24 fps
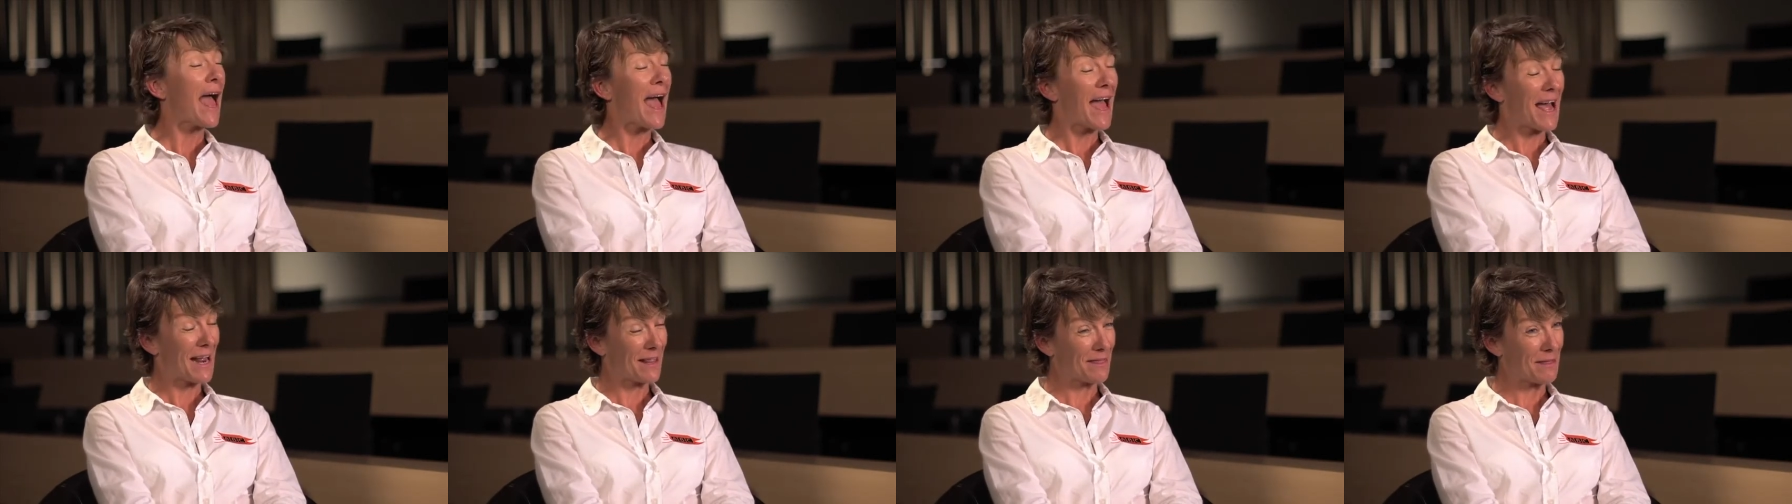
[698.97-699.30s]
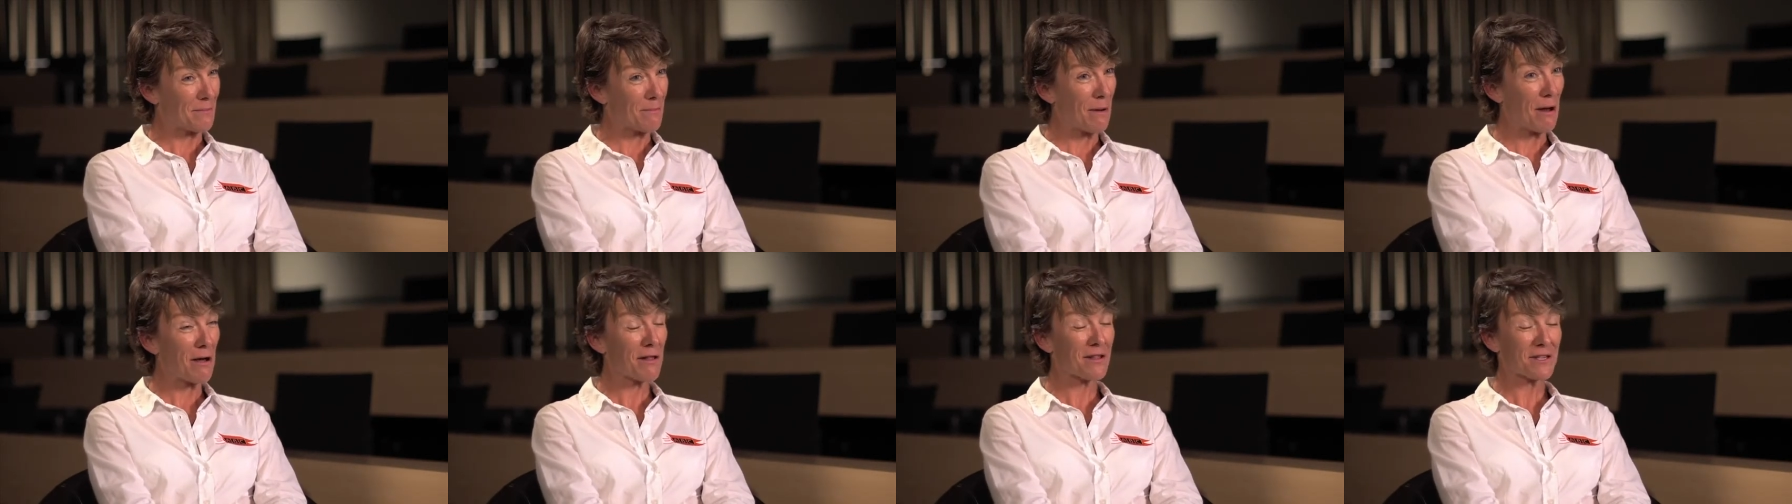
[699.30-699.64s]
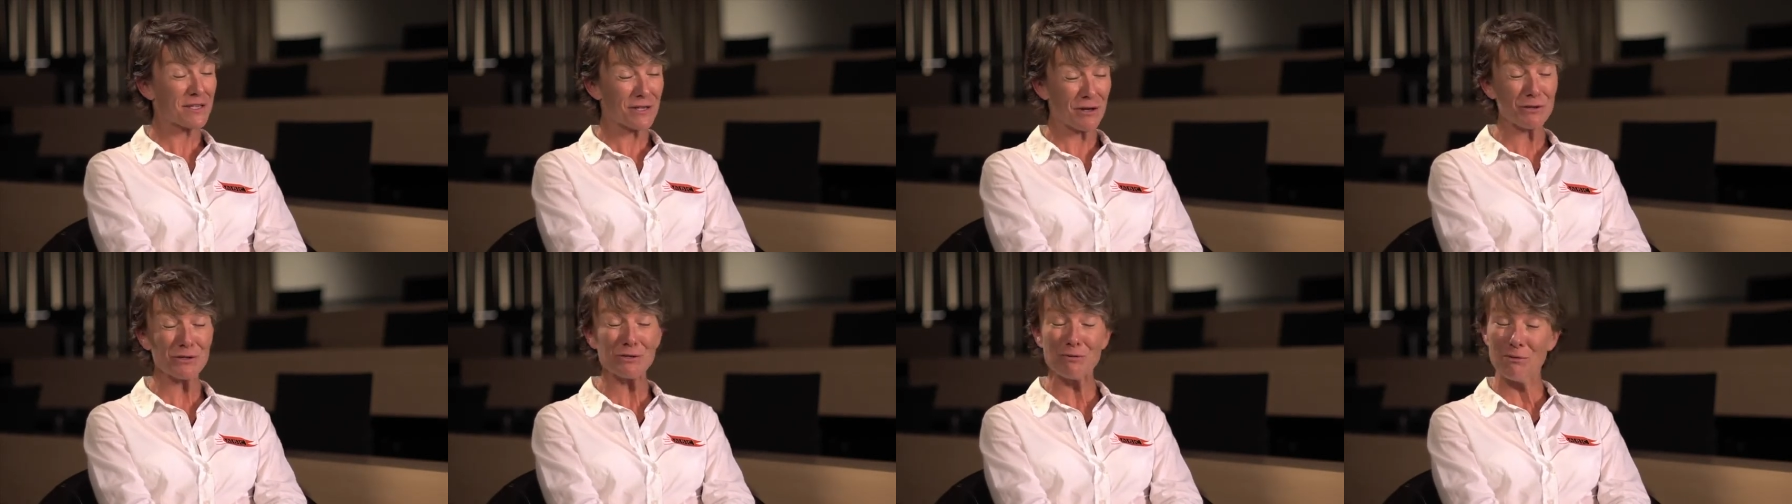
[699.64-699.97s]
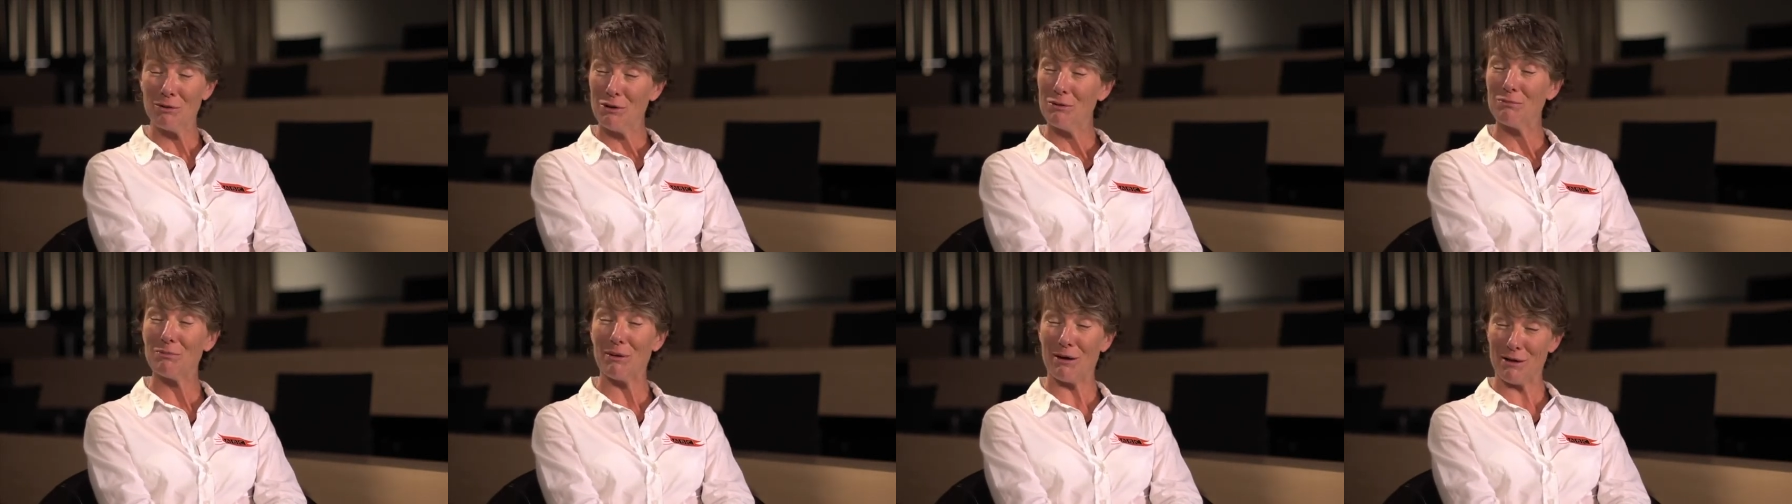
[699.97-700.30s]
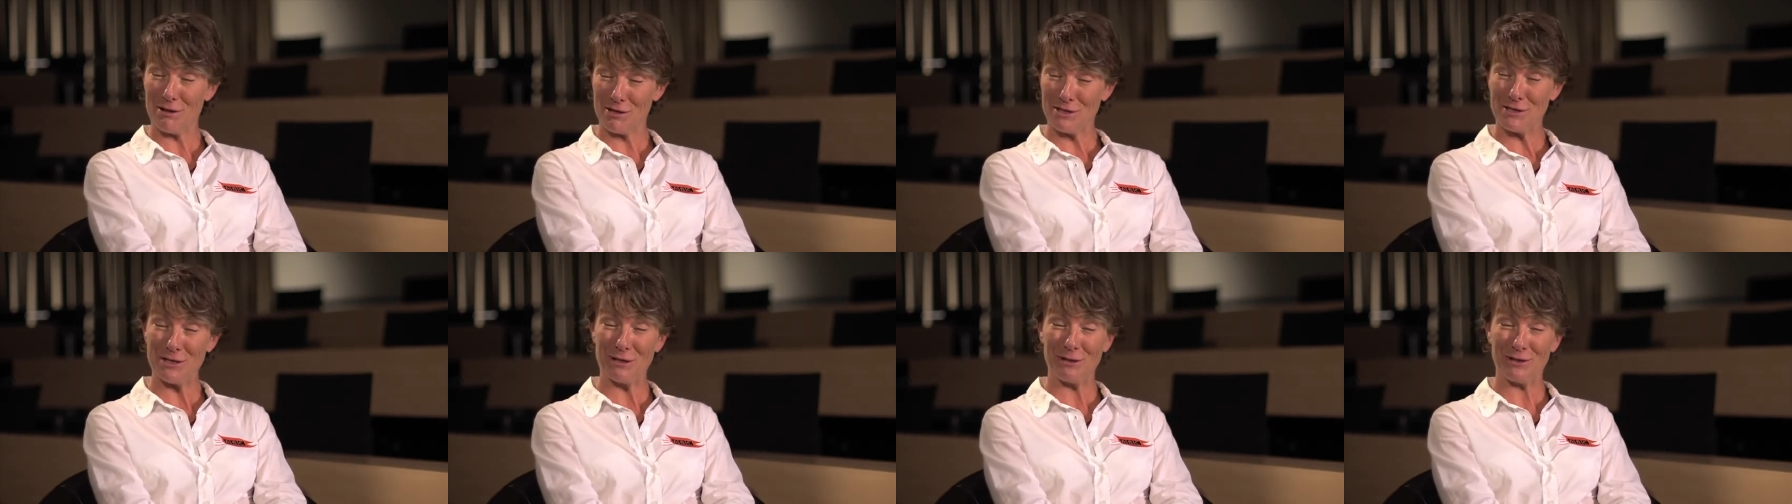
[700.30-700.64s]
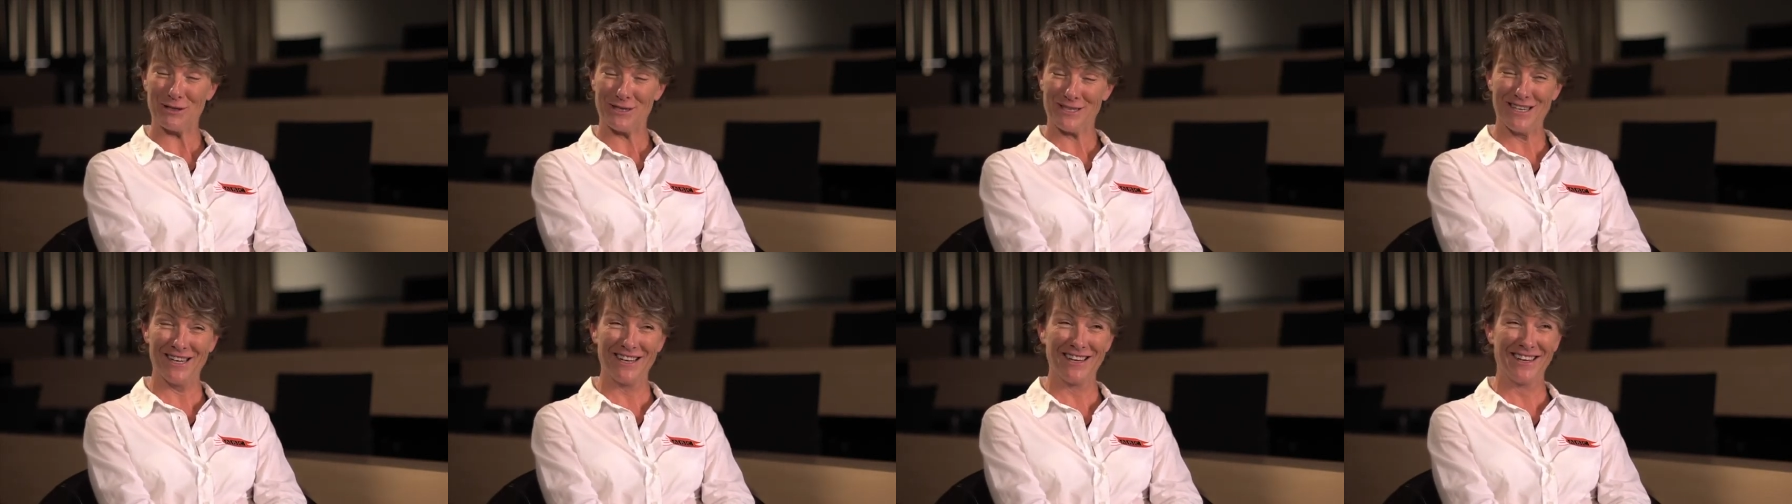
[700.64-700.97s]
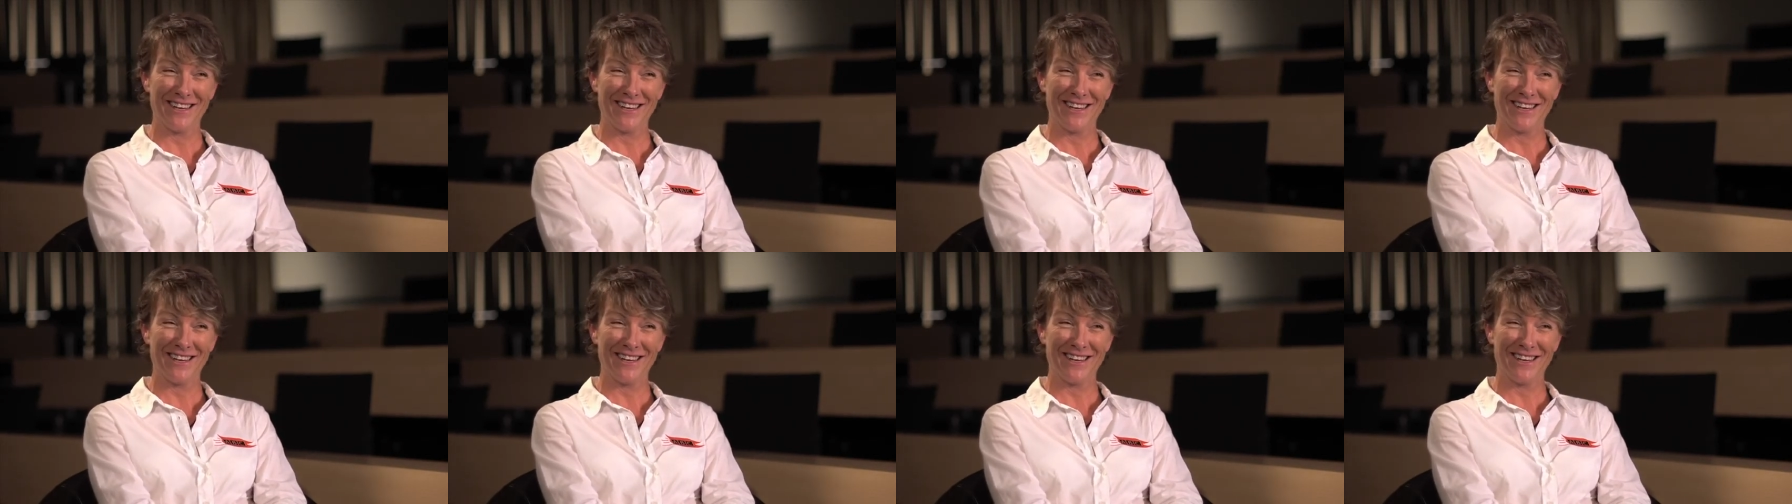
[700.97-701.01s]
And the bath salts weren't bath salts.